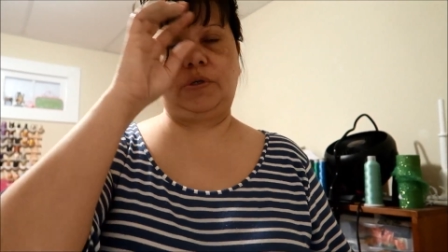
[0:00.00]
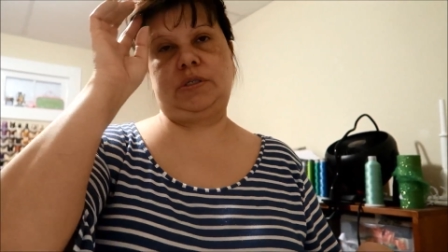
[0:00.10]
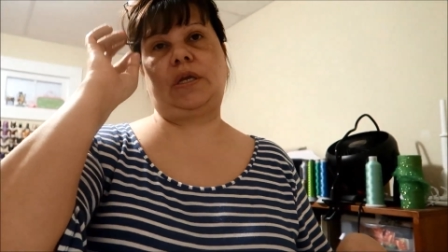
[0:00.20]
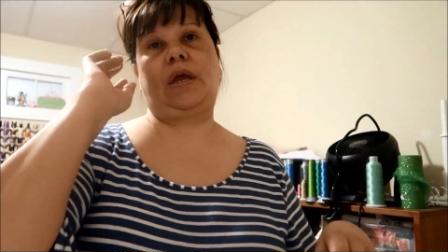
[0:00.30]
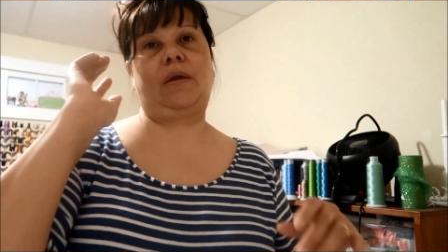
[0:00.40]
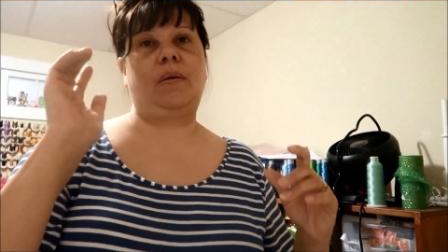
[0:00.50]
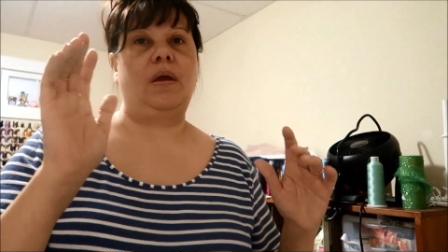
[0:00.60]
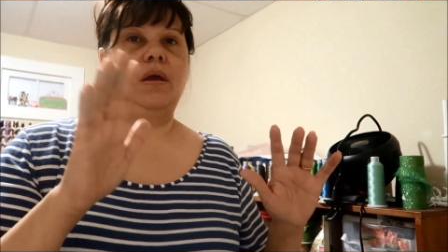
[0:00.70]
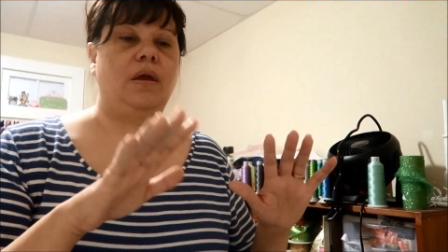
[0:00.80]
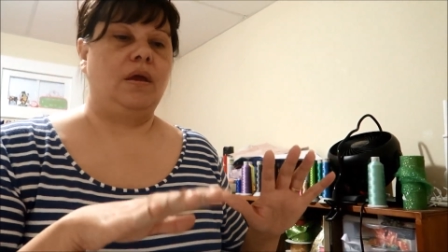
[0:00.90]
once I
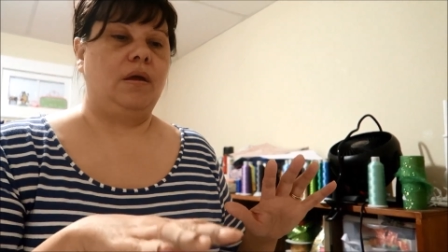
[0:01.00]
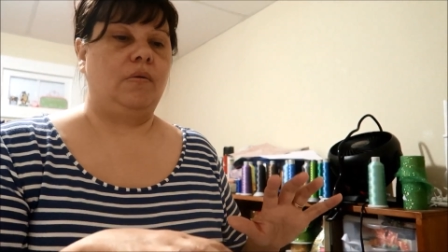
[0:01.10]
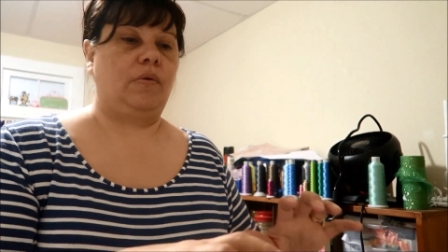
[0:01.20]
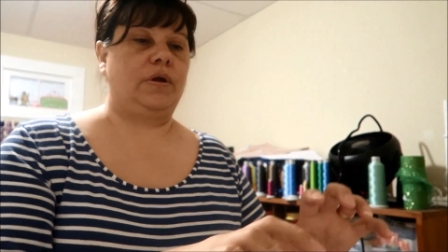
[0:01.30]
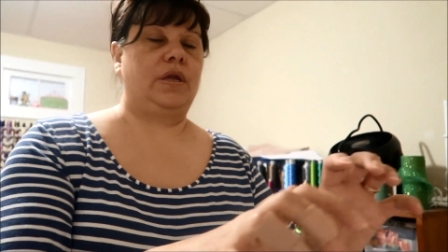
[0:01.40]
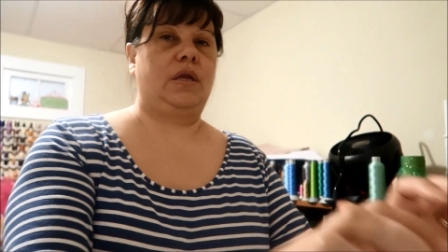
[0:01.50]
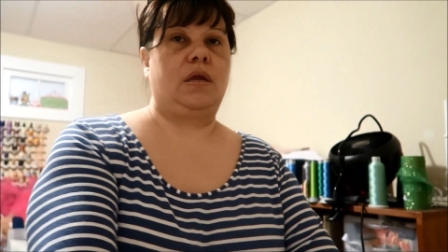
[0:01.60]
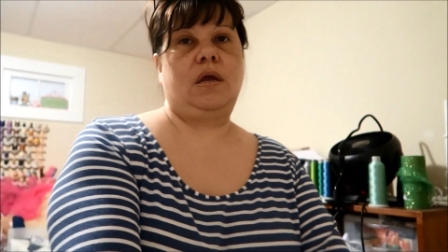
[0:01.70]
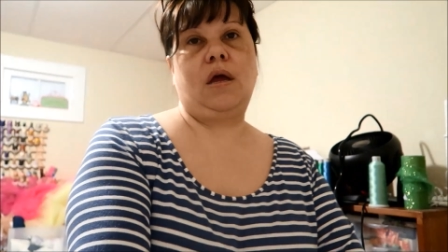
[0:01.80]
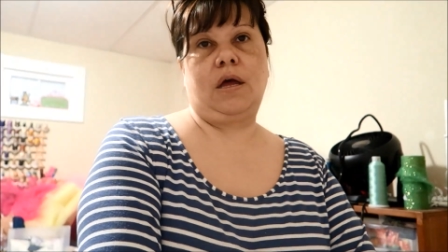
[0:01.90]

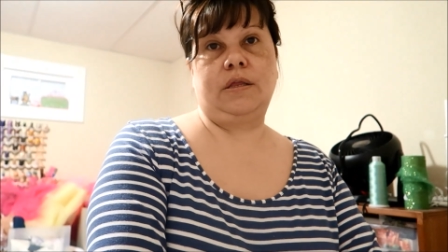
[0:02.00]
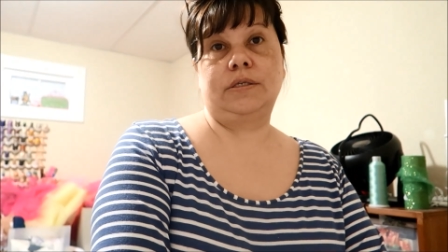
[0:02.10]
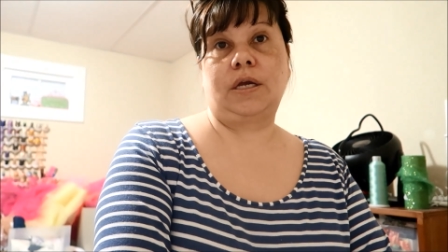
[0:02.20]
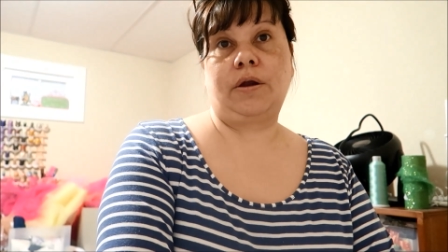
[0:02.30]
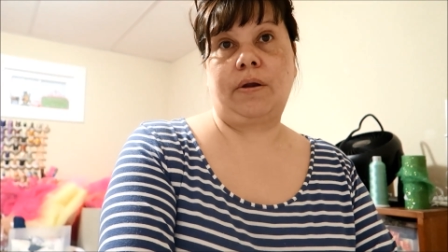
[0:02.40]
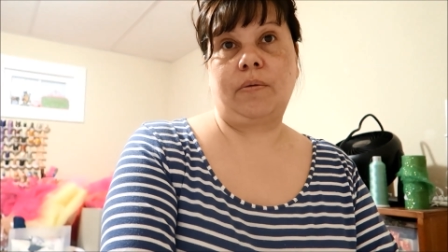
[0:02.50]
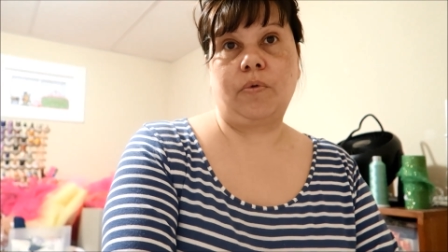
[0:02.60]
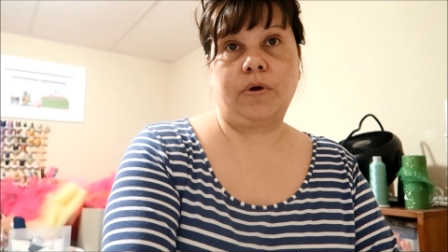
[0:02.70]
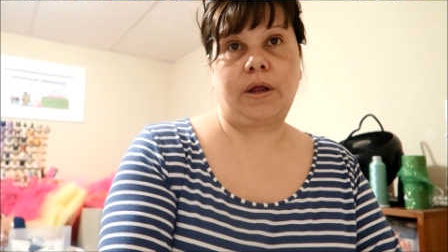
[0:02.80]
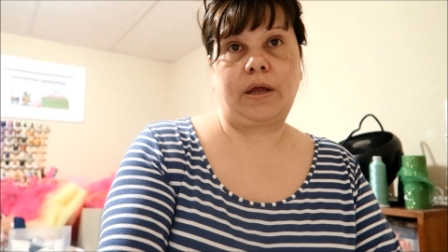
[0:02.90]
working on this ironing
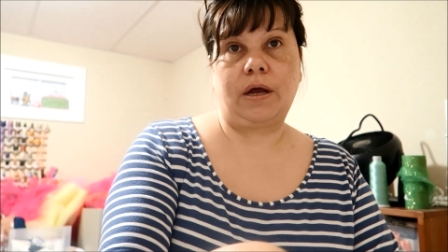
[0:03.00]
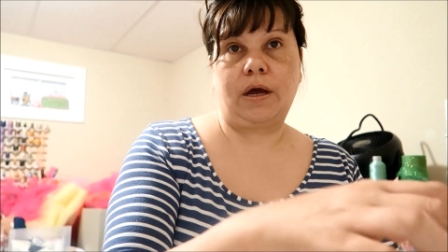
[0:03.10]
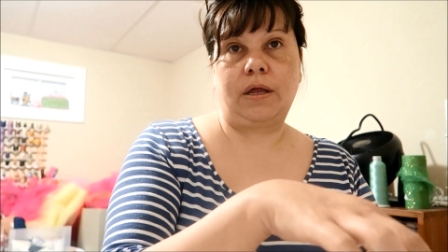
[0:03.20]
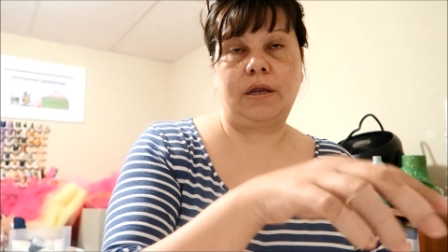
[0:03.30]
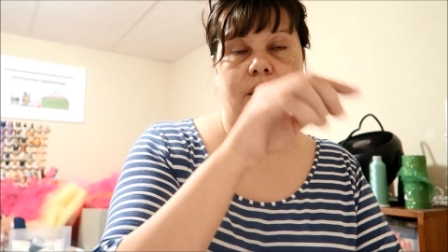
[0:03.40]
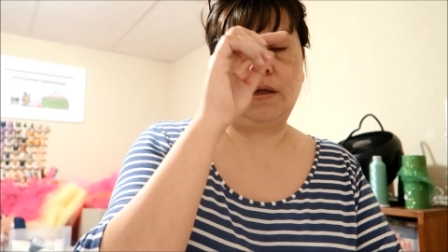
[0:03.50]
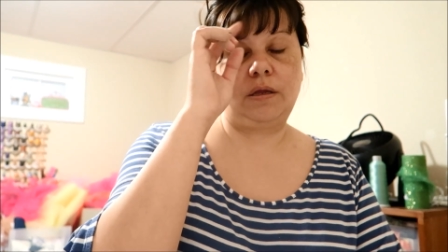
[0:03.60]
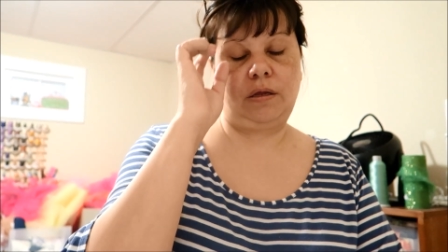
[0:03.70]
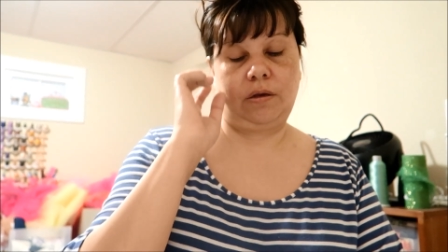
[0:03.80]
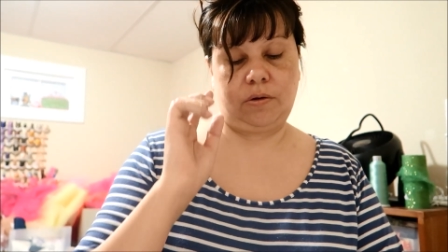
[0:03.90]
board, I cut, you